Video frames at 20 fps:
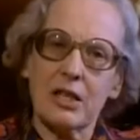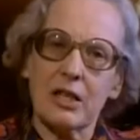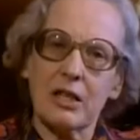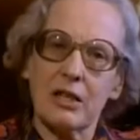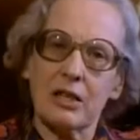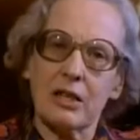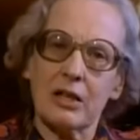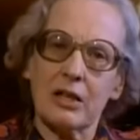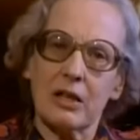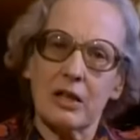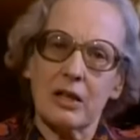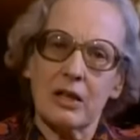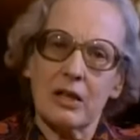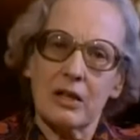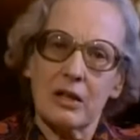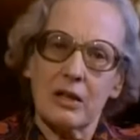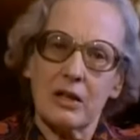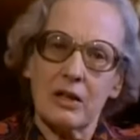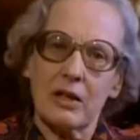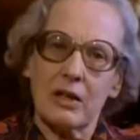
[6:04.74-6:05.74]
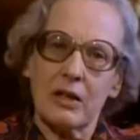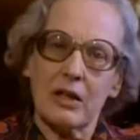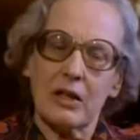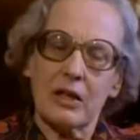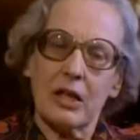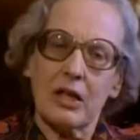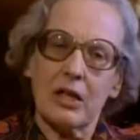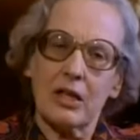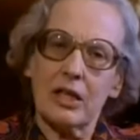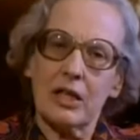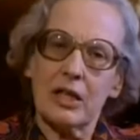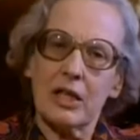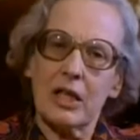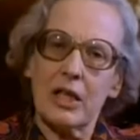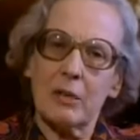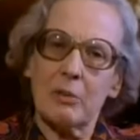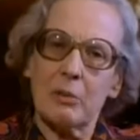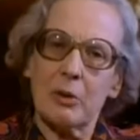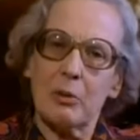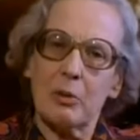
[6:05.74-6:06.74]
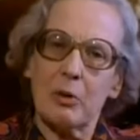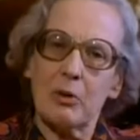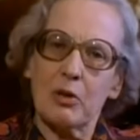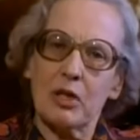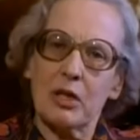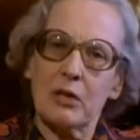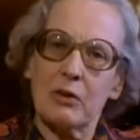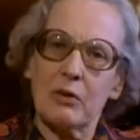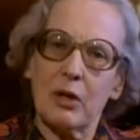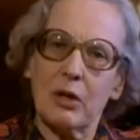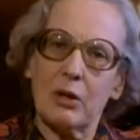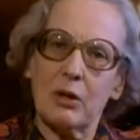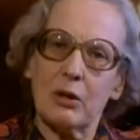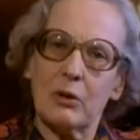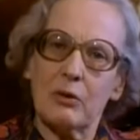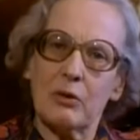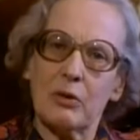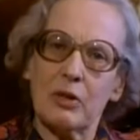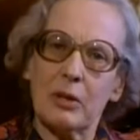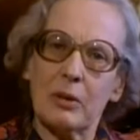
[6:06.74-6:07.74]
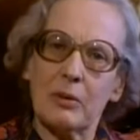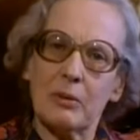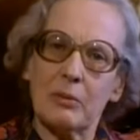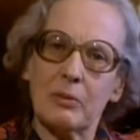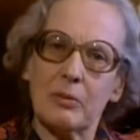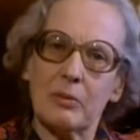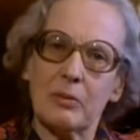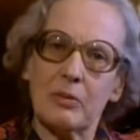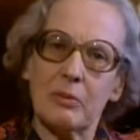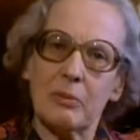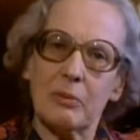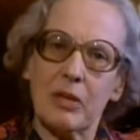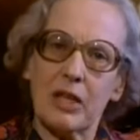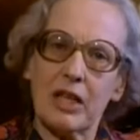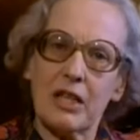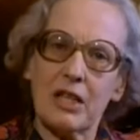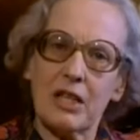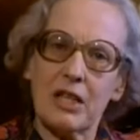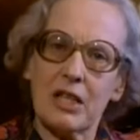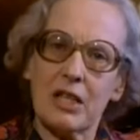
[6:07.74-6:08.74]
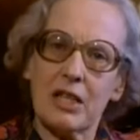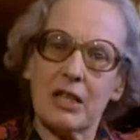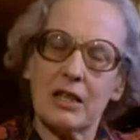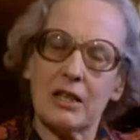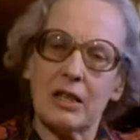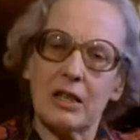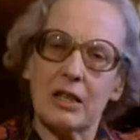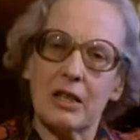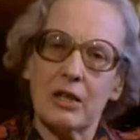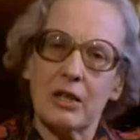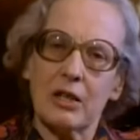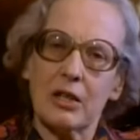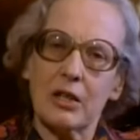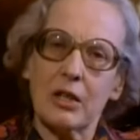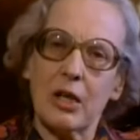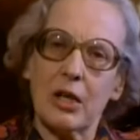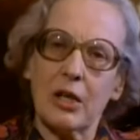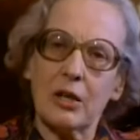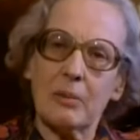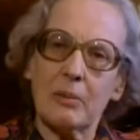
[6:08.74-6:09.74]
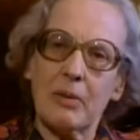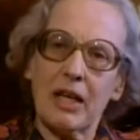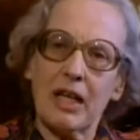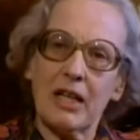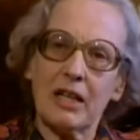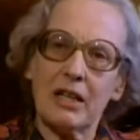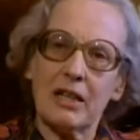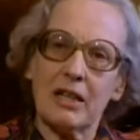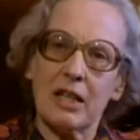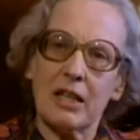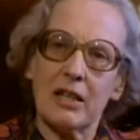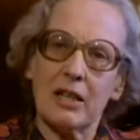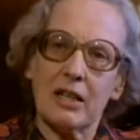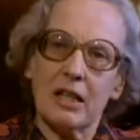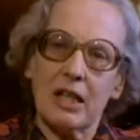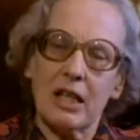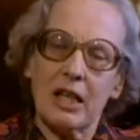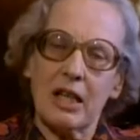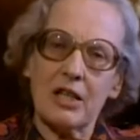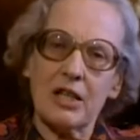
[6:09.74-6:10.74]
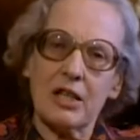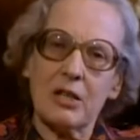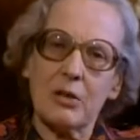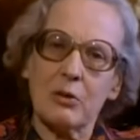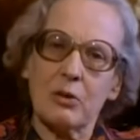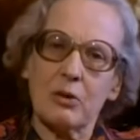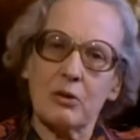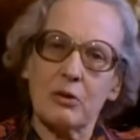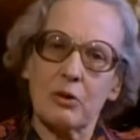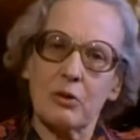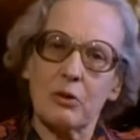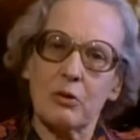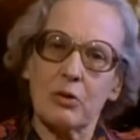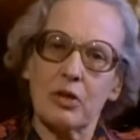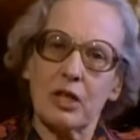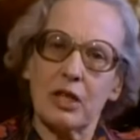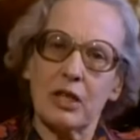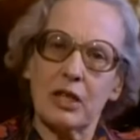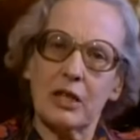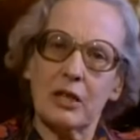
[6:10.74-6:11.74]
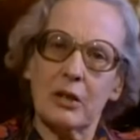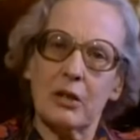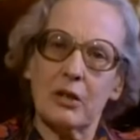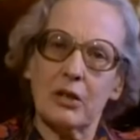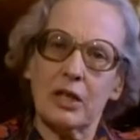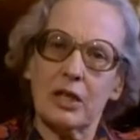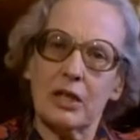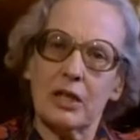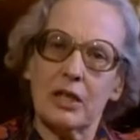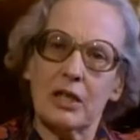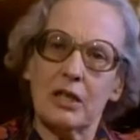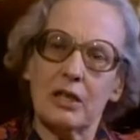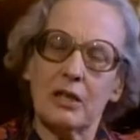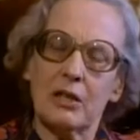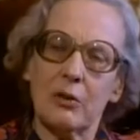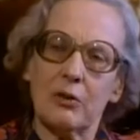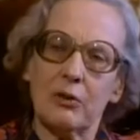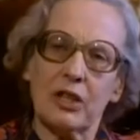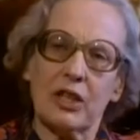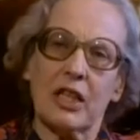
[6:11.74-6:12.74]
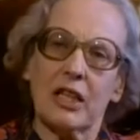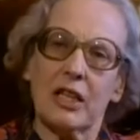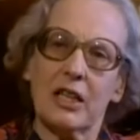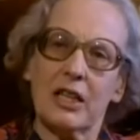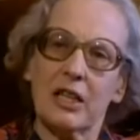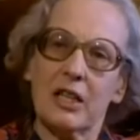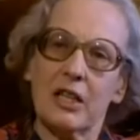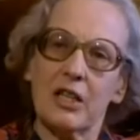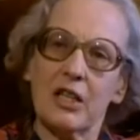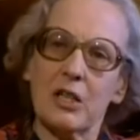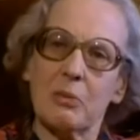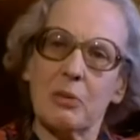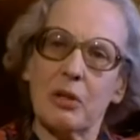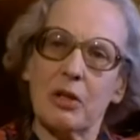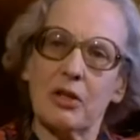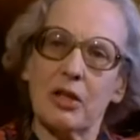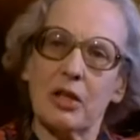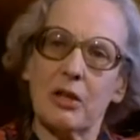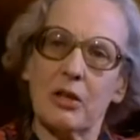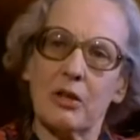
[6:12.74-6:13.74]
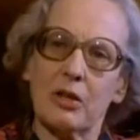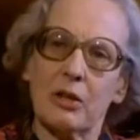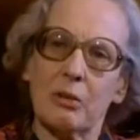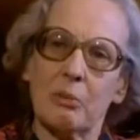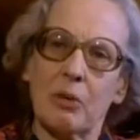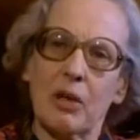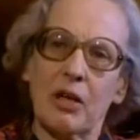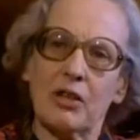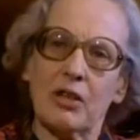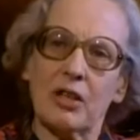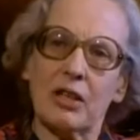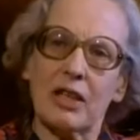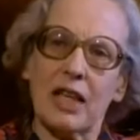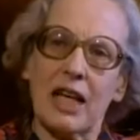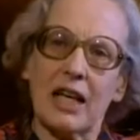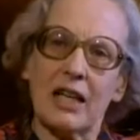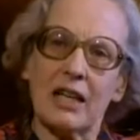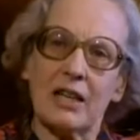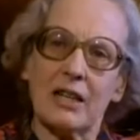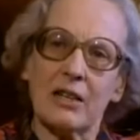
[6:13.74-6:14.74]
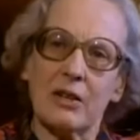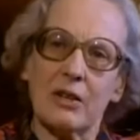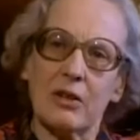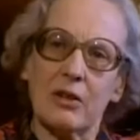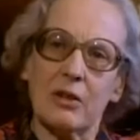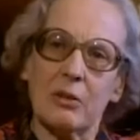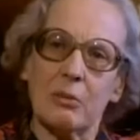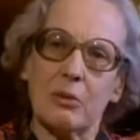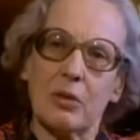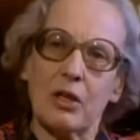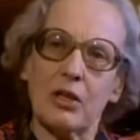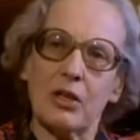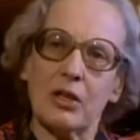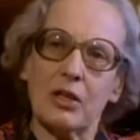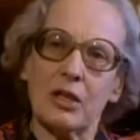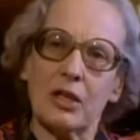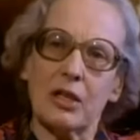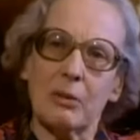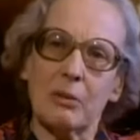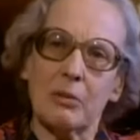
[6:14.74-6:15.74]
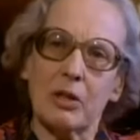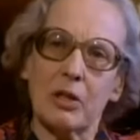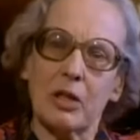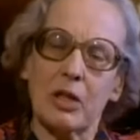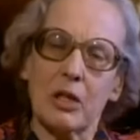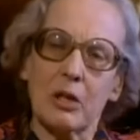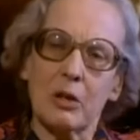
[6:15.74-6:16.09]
an, uh, an archetypal motive all over the place that the young man has to do the heroic deed of killing his mother or the mother dragon or the mother demon,